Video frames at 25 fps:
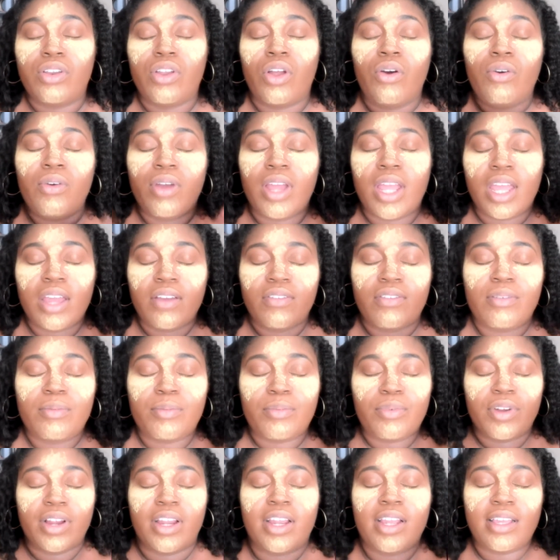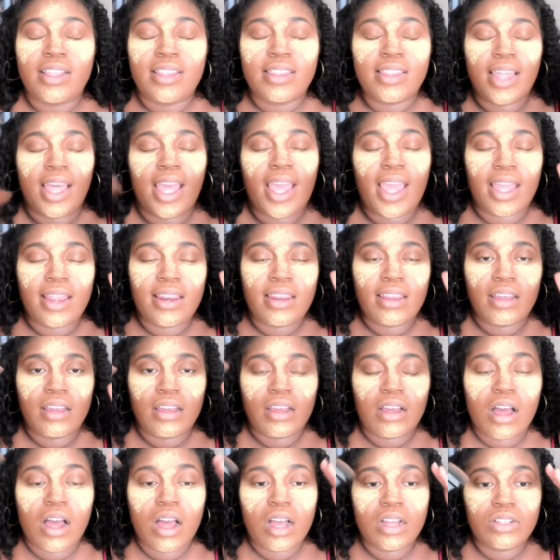don't ever bring that
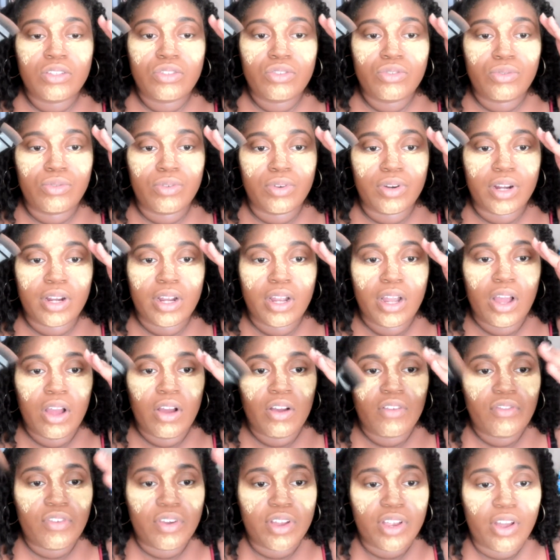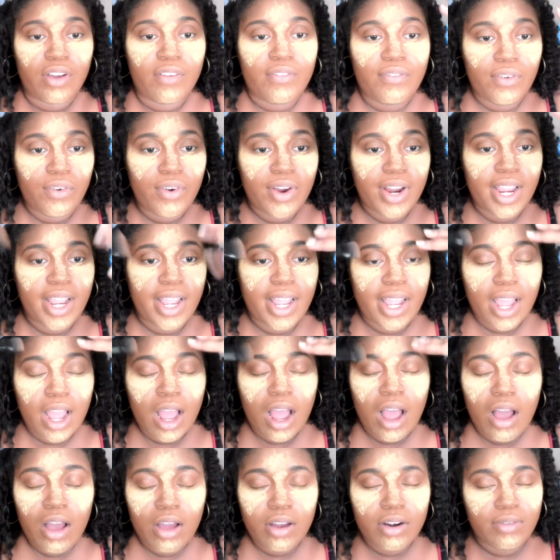contour for your
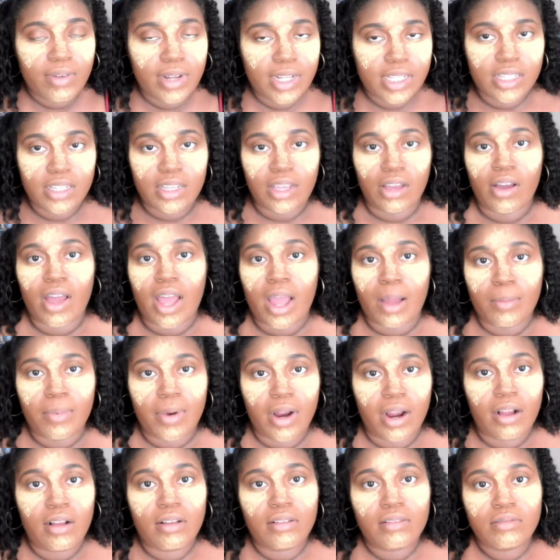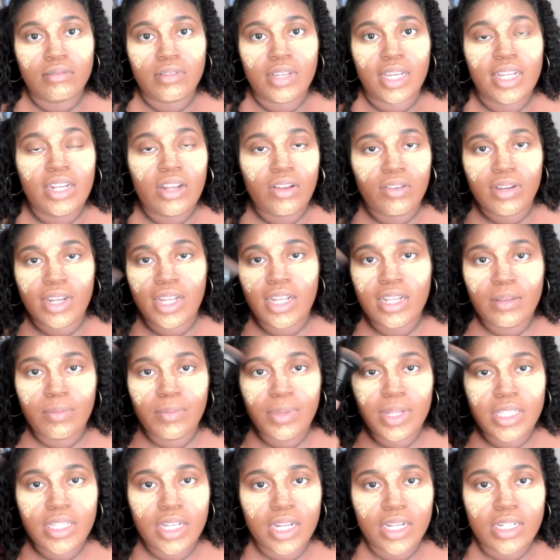forehead all the way to your eyebrow. It don't need
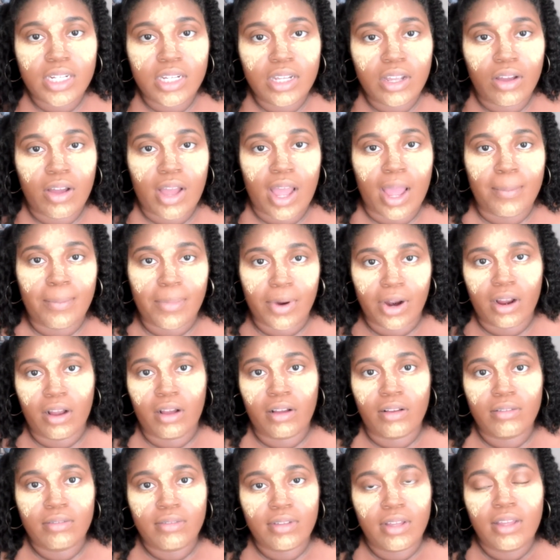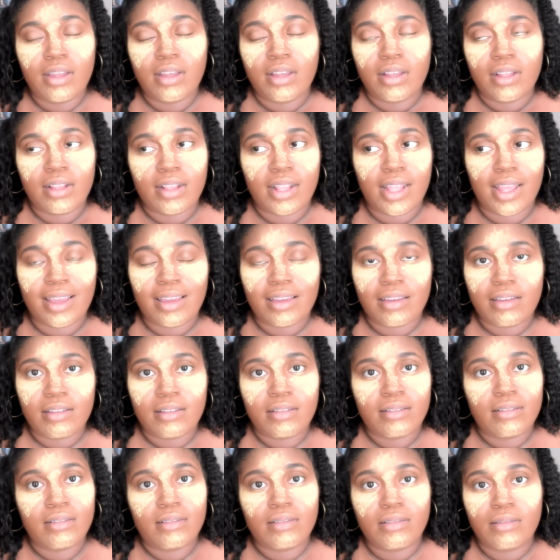to be touching your eyebrow. Like,
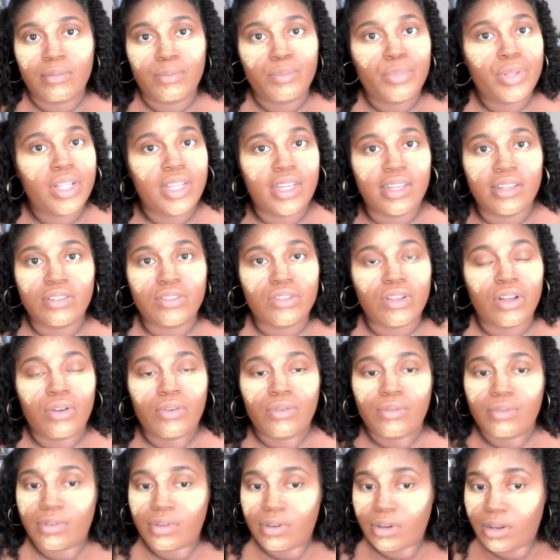please don't.